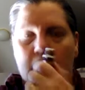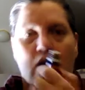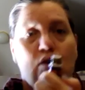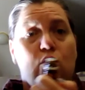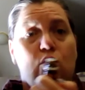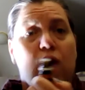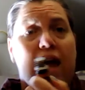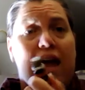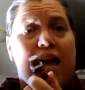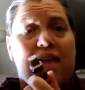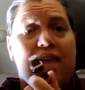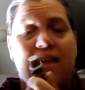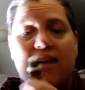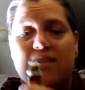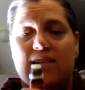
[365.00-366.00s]
oh
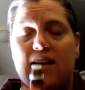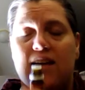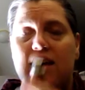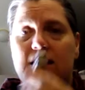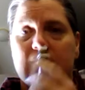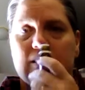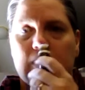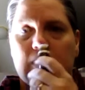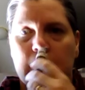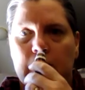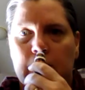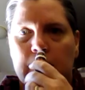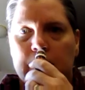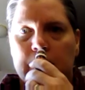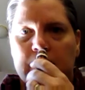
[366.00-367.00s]
hey, that's nice.
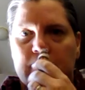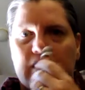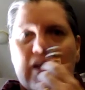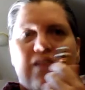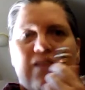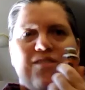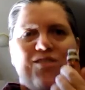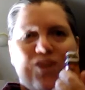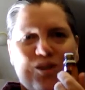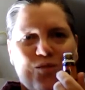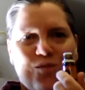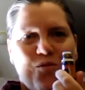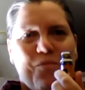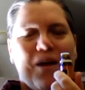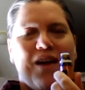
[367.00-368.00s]
It
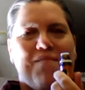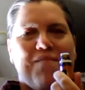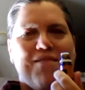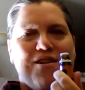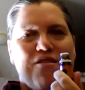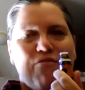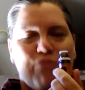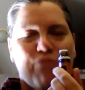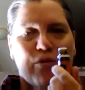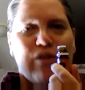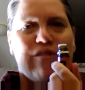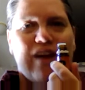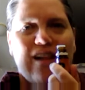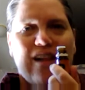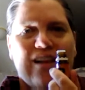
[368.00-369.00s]
does remind me of
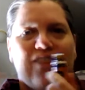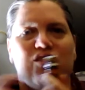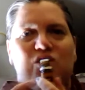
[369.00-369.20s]
rutavala.